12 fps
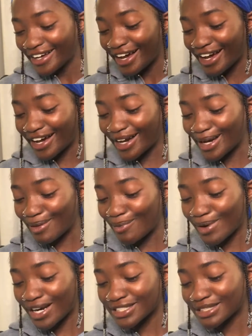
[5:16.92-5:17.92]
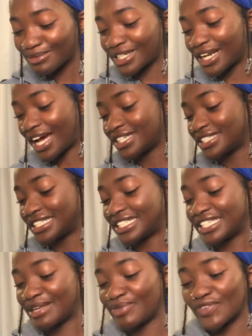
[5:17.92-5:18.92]
What are some good hygiene
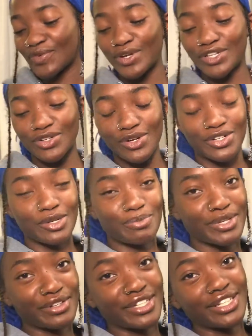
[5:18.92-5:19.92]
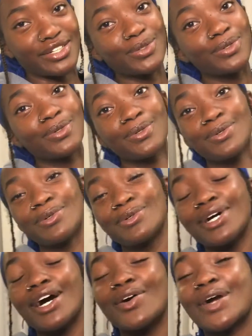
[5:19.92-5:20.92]
tips for when you're on your period? Ooh,
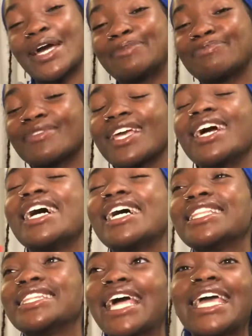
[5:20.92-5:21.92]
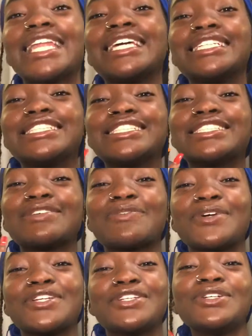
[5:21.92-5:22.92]
okay. Ladies,
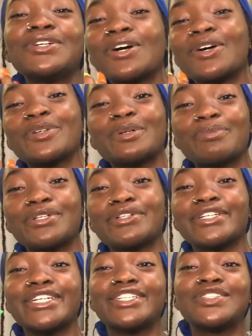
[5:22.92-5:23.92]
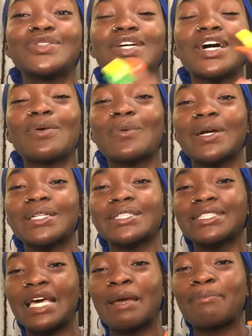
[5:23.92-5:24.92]
when you're on your period, do not wear the
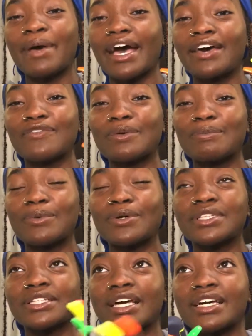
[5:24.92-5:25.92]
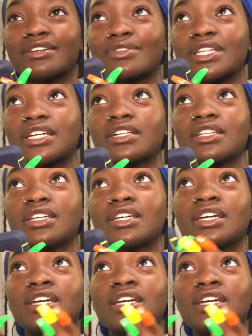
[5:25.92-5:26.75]
same pad for more than, like, literally,